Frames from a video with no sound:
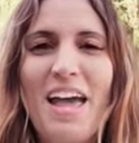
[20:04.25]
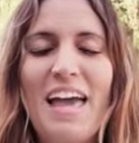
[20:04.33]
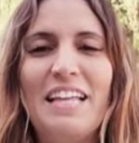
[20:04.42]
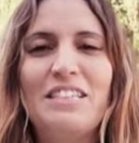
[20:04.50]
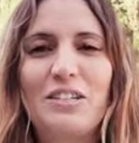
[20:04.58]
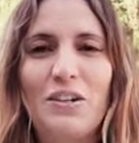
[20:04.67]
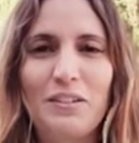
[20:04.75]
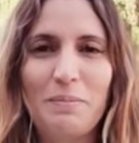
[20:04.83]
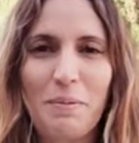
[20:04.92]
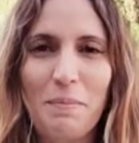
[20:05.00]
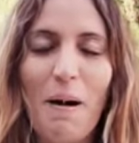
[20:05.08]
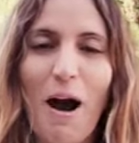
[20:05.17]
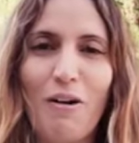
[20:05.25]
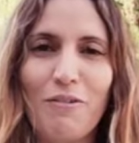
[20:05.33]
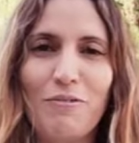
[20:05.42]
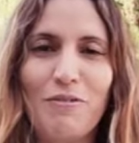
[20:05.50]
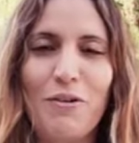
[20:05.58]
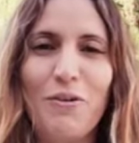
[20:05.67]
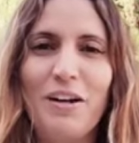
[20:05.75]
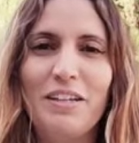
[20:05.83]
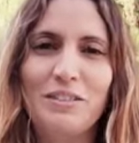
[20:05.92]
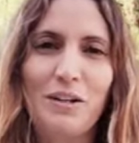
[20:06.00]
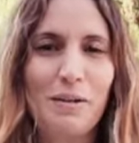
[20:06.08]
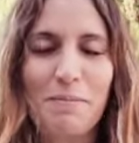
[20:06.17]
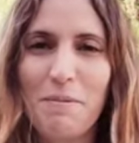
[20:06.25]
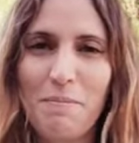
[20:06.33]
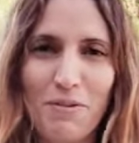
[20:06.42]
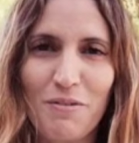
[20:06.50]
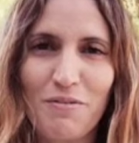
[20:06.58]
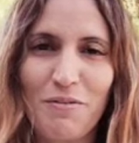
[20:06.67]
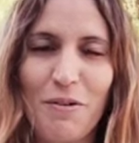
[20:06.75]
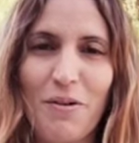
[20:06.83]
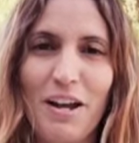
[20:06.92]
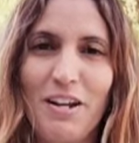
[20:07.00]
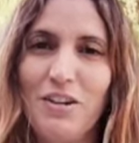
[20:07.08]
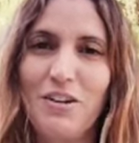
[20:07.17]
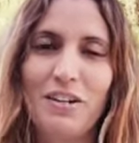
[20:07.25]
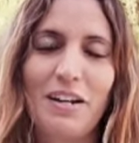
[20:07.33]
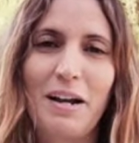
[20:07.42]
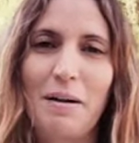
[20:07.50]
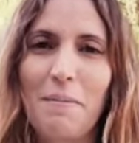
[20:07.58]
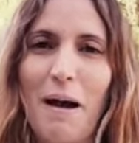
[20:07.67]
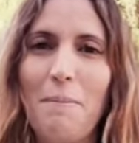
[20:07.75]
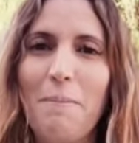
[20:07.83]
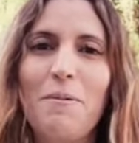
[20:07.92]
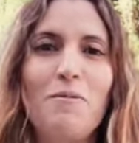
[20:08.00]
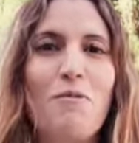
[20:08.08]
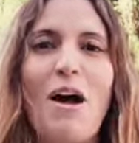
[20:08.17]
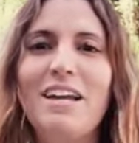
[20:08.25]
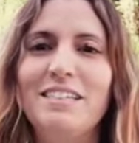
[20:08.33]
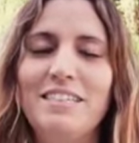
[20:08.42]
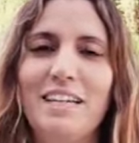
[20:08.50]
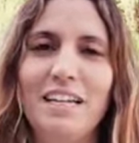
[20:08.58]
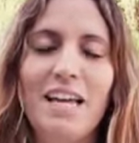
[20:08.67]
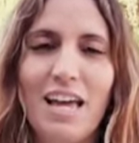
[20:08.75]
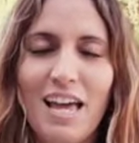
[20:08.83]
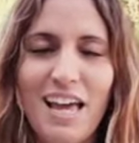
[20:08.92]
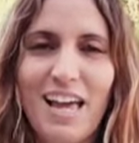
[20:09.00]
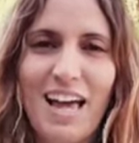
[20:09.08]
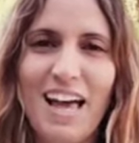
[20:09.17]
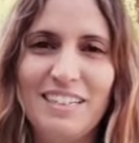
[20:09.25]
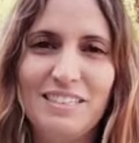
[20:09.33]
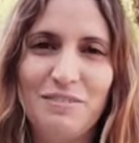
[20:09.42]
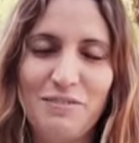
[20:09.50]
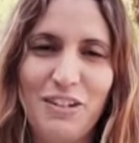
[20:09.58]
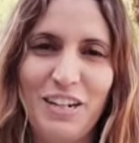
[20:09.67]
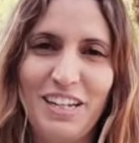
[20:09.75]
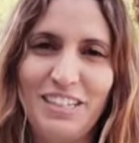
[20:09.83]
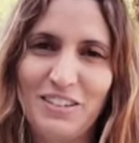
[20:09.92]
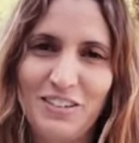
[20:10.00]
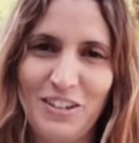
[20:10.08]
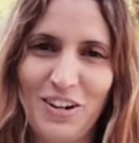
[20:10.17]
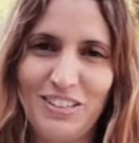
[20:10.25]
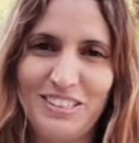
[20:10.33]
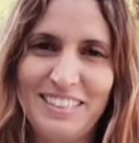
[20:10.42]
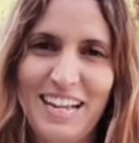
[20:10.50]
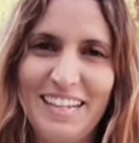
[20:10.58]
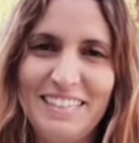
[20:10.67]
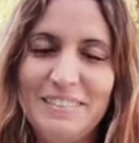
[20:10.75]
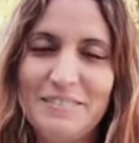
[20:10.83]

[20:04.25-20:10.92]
It's going to be powerful, it's going to be beautiful, and you're going to come up rising as a phoenix on the other side.